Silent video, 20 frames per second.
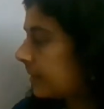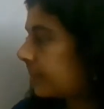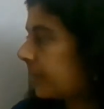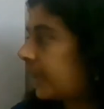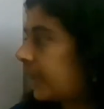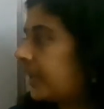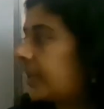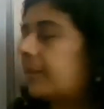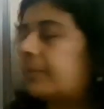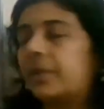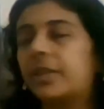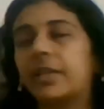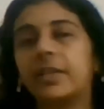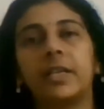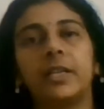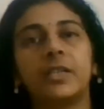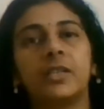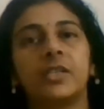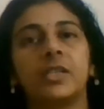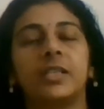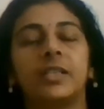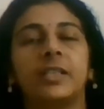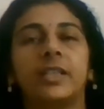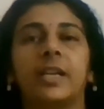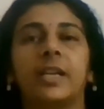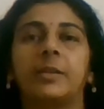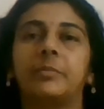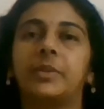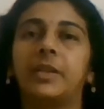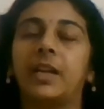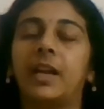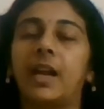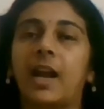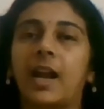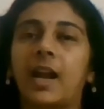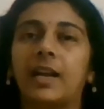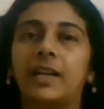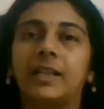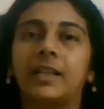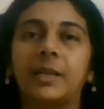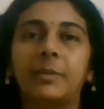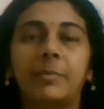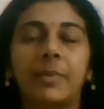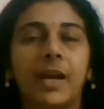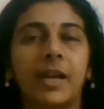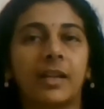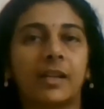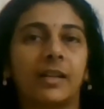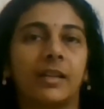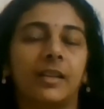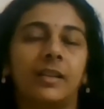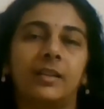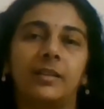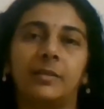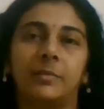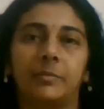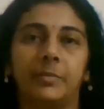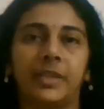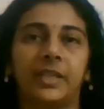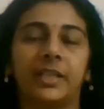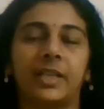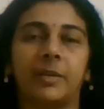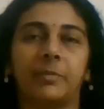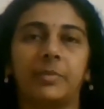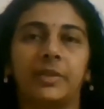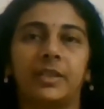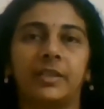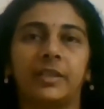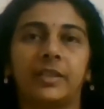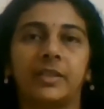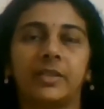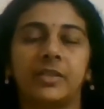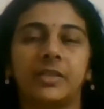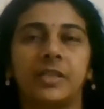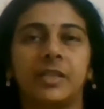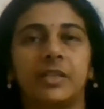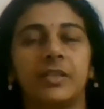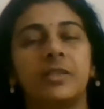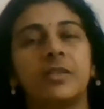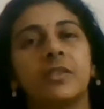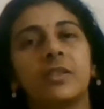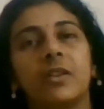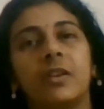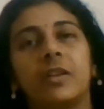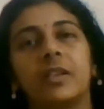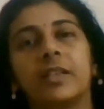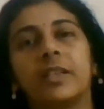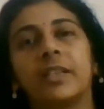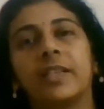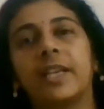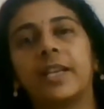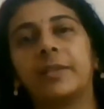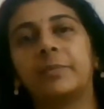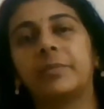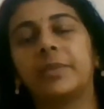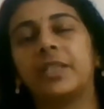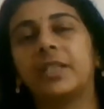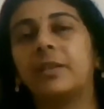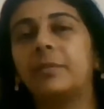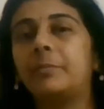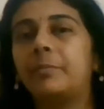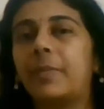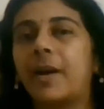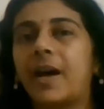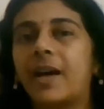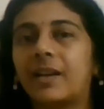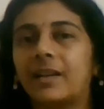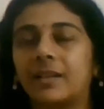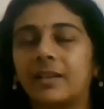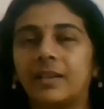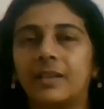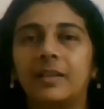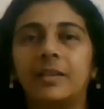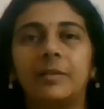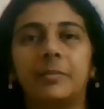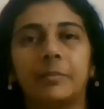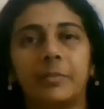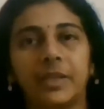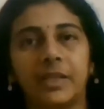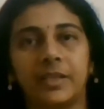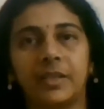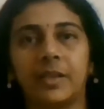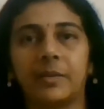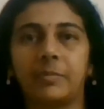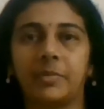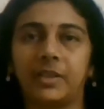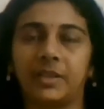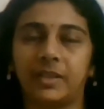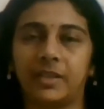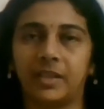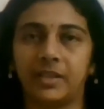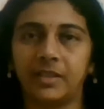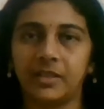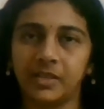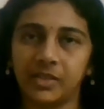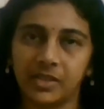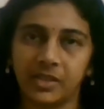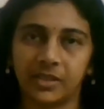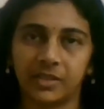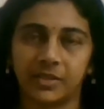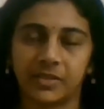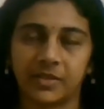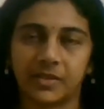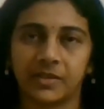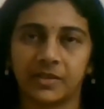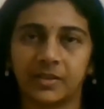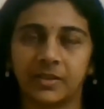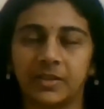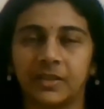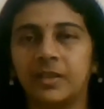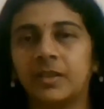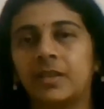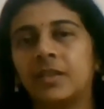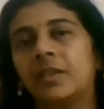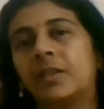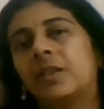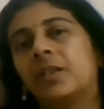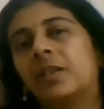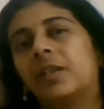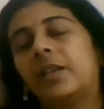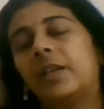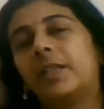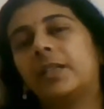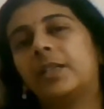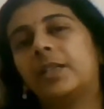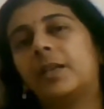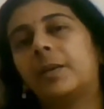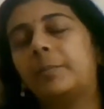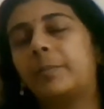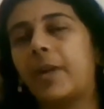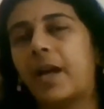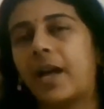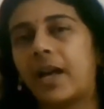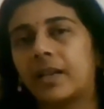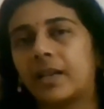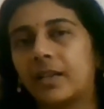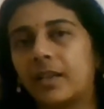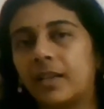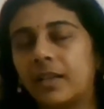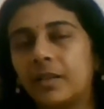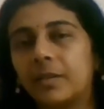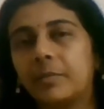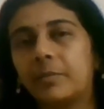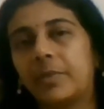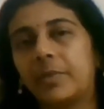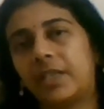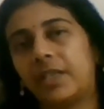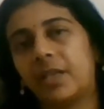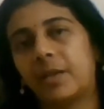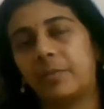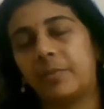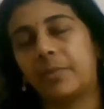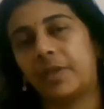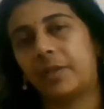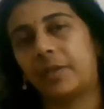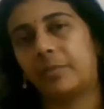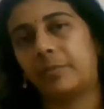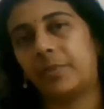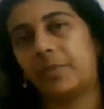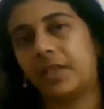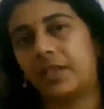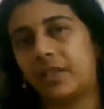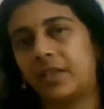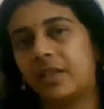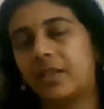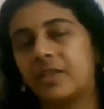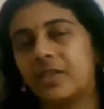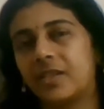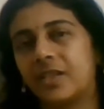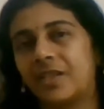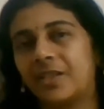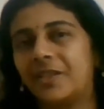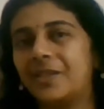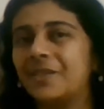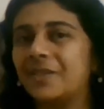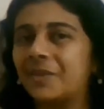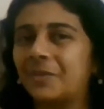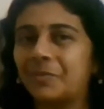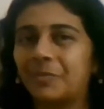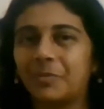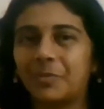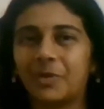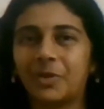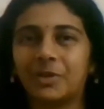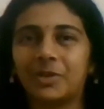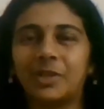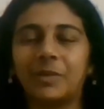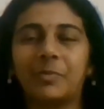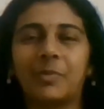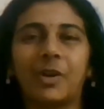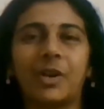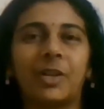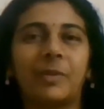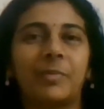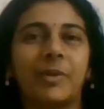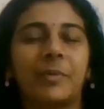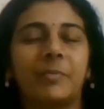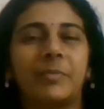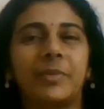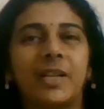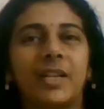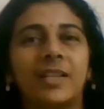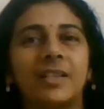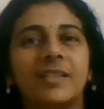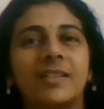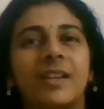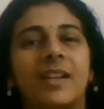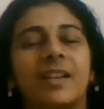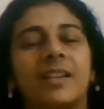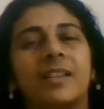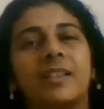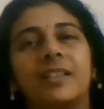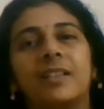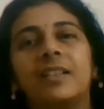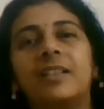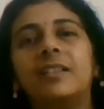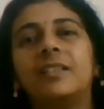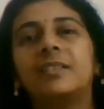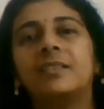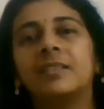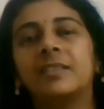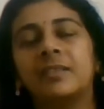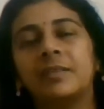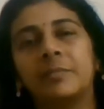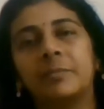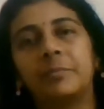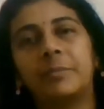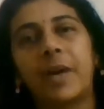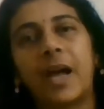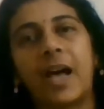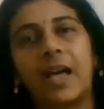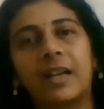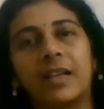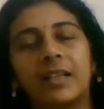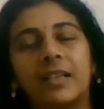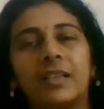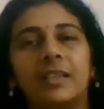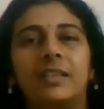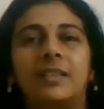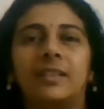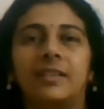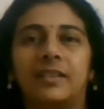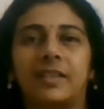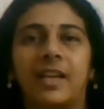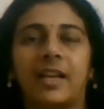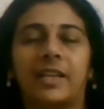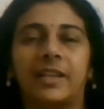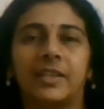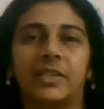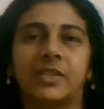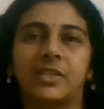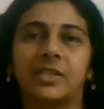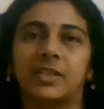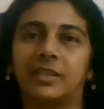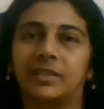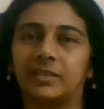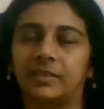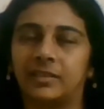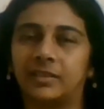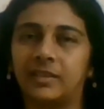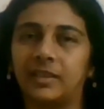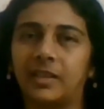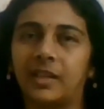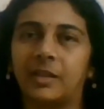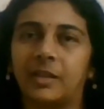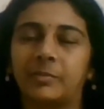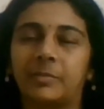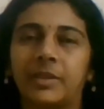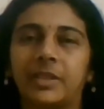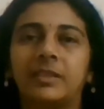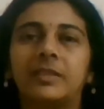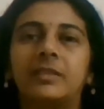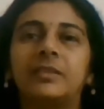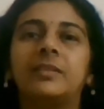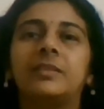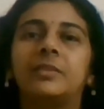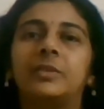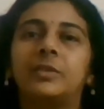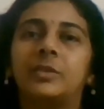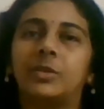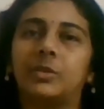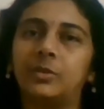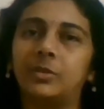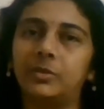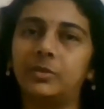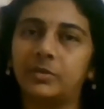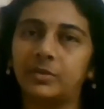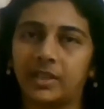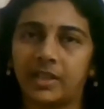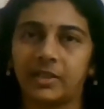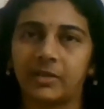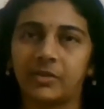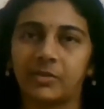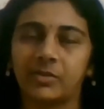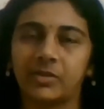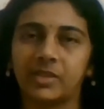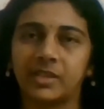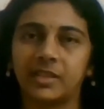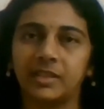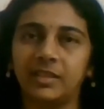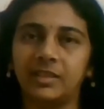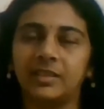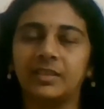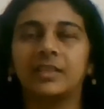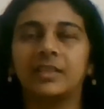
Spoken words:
beta pleated sheet can be an anti-parallel beta pleated sheets or it can be a parallel beta pleated sheets. In the parallel beta pleated sheets, both the polypeptides are in a parallel direction, carbon to nitrogen.